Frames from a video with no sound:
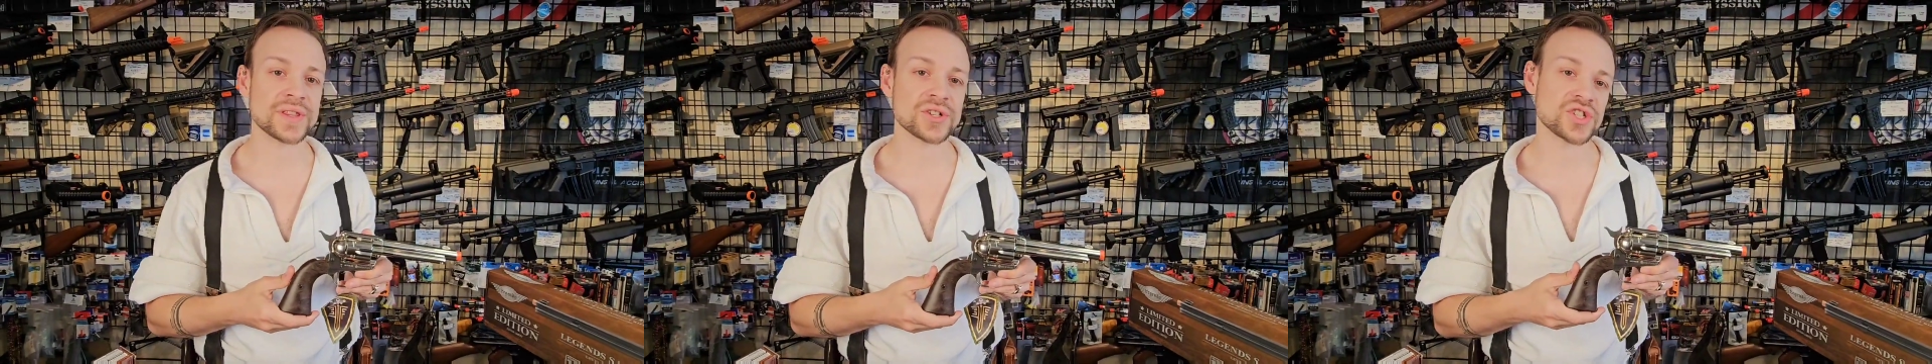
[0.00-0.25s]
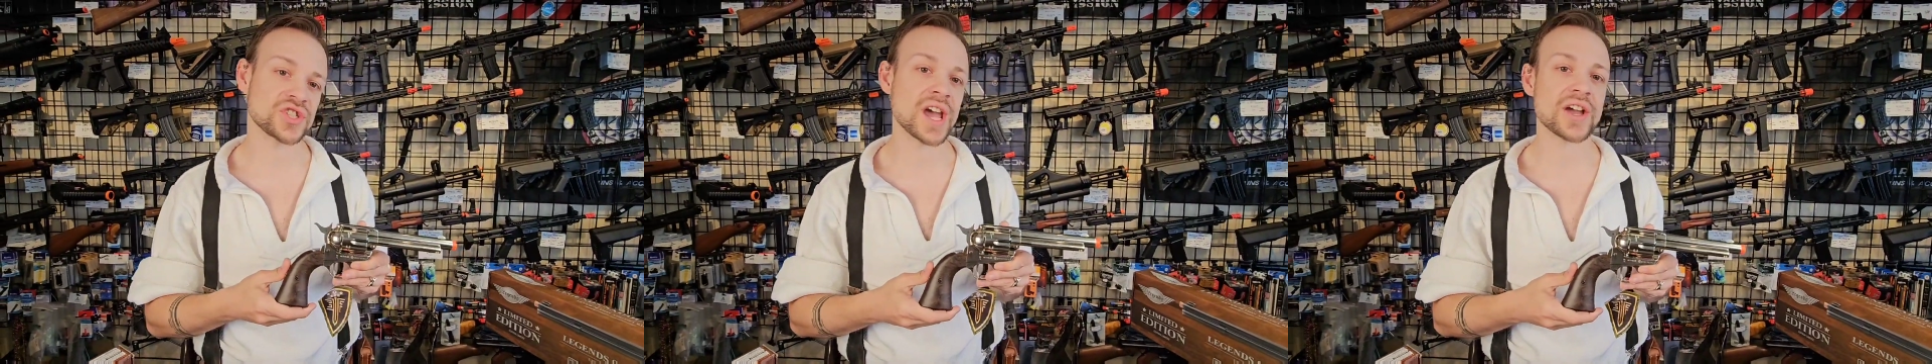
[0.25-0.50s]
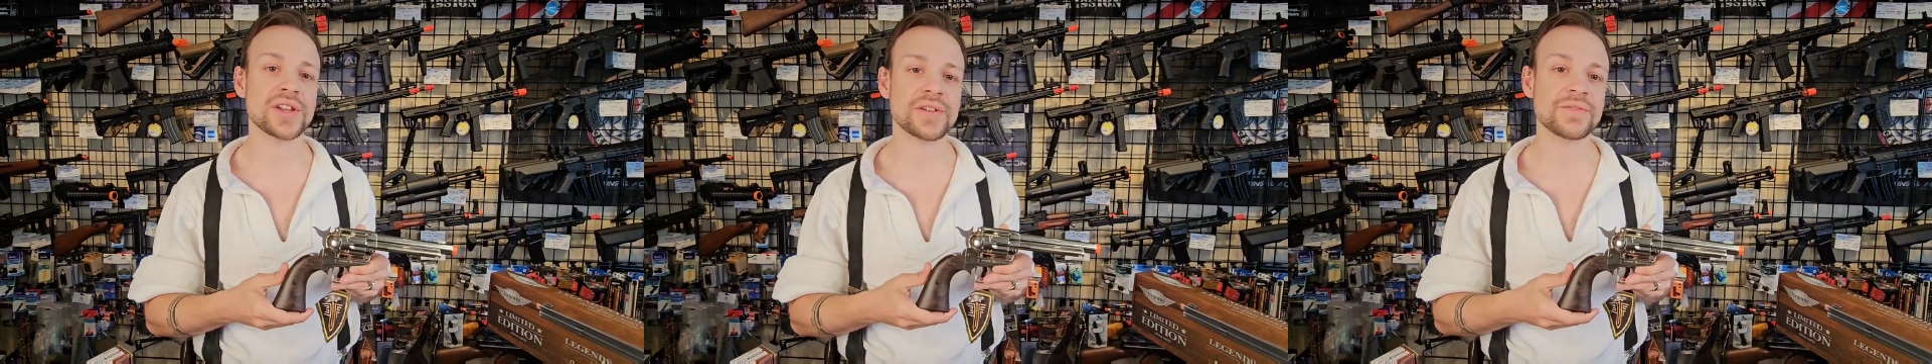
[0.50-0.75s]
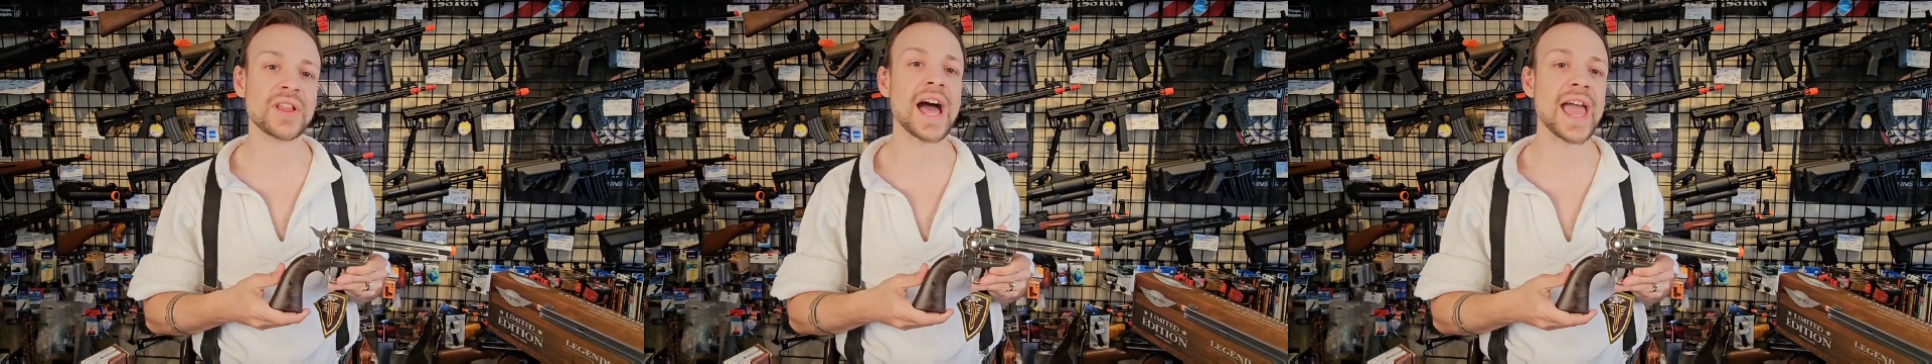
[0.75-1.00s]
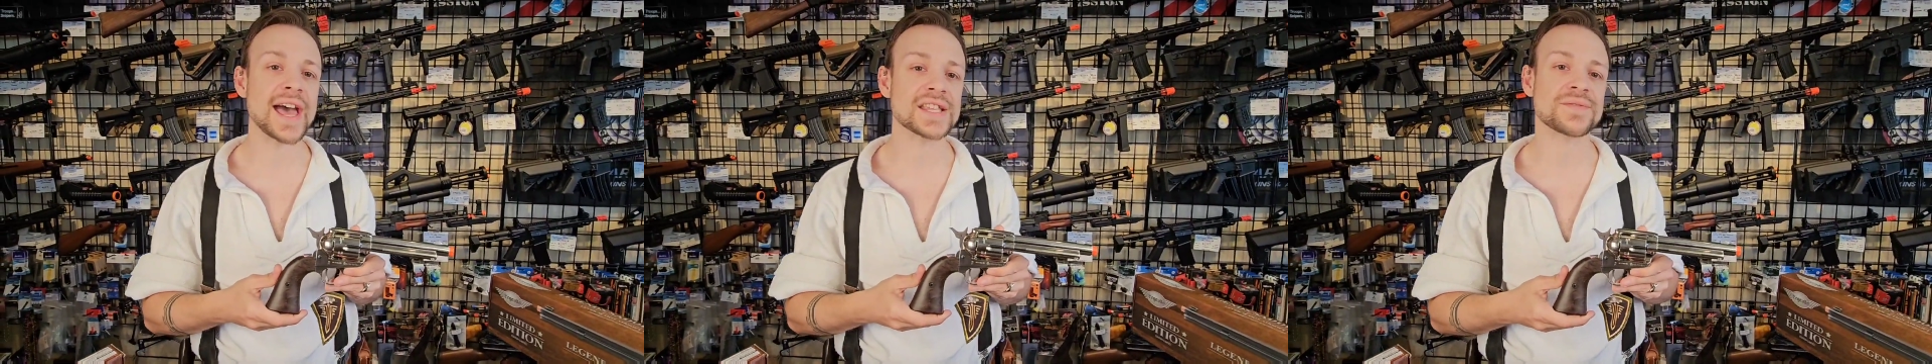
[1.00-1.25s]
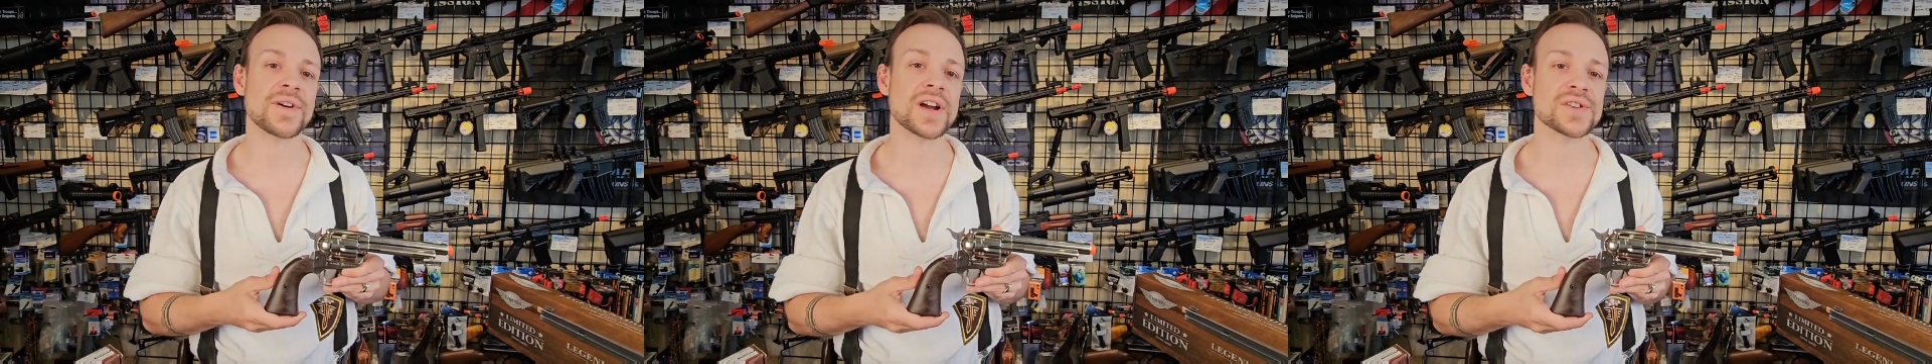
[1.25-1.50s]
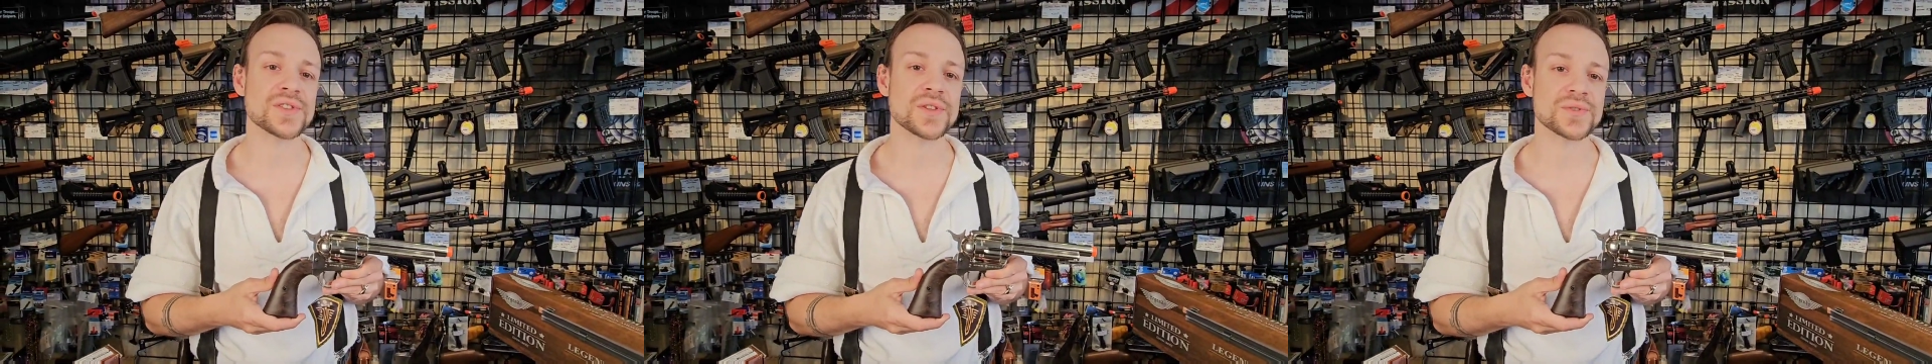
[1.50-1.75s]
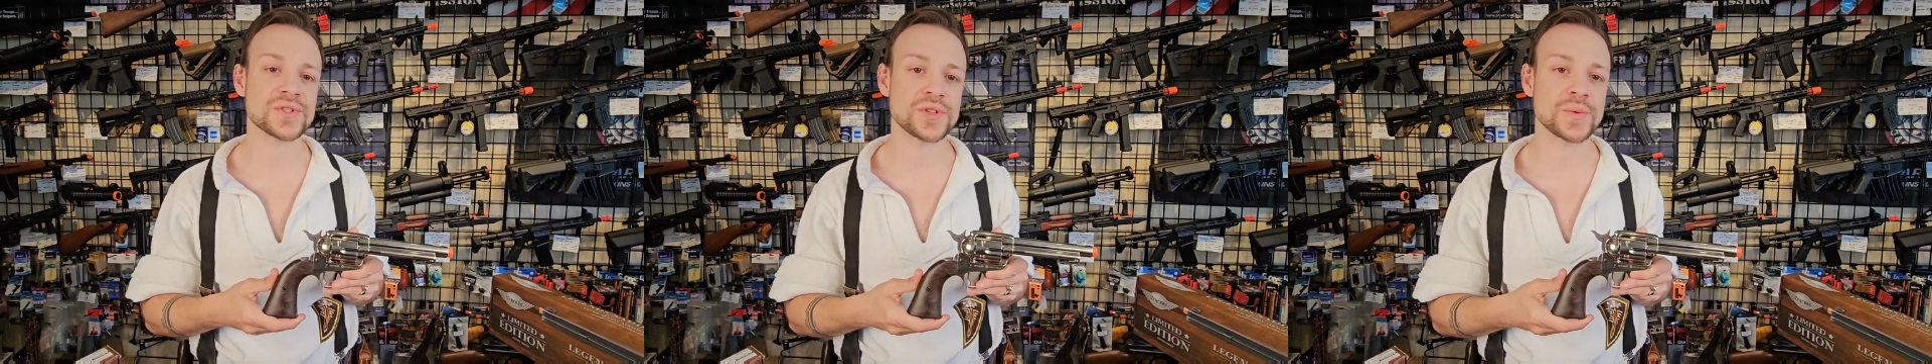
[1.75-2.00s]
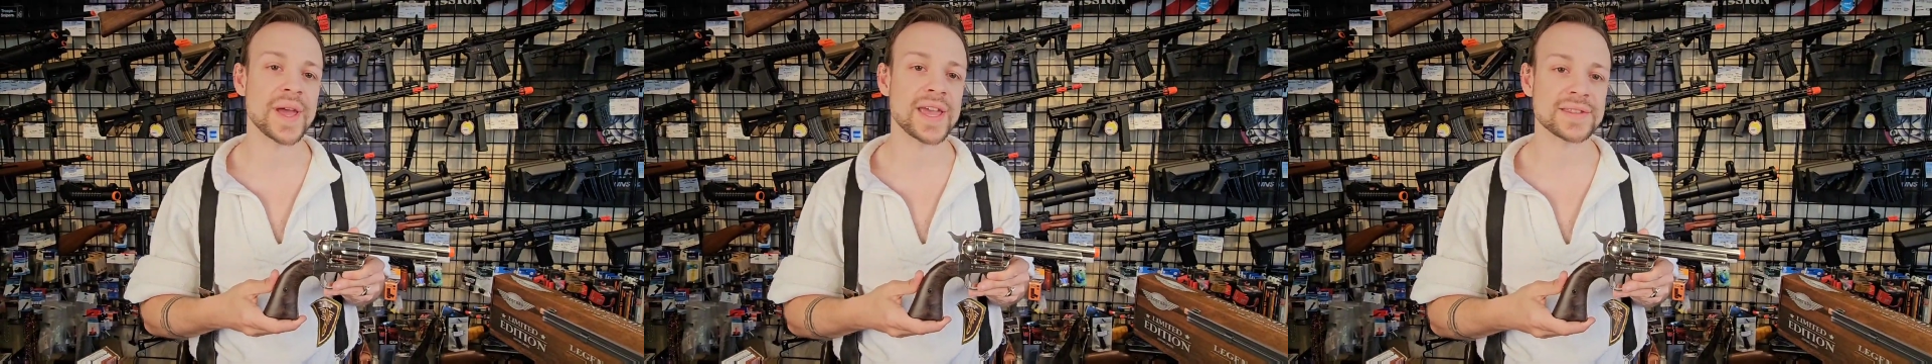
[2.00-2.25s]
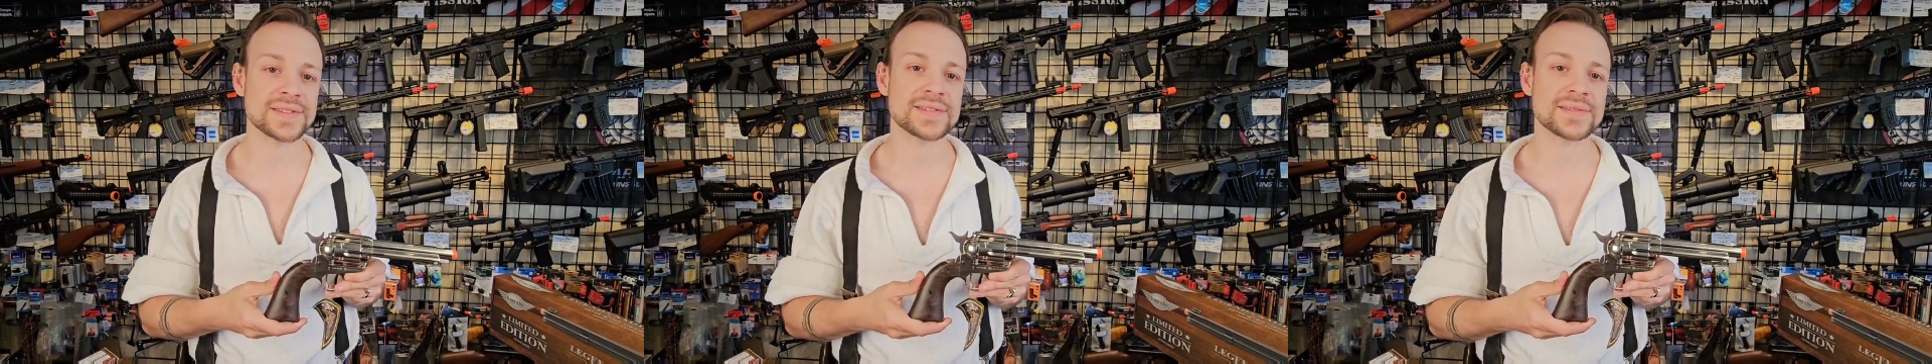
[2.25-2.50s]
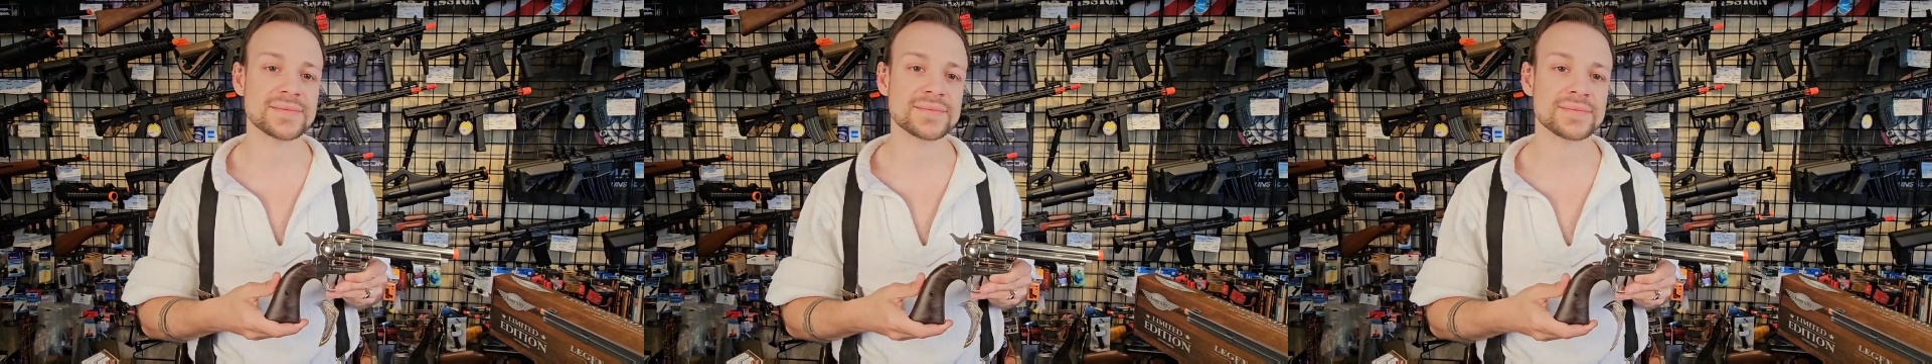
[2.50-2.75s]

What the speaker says: They're just not gonna fly as far as those 2.8s.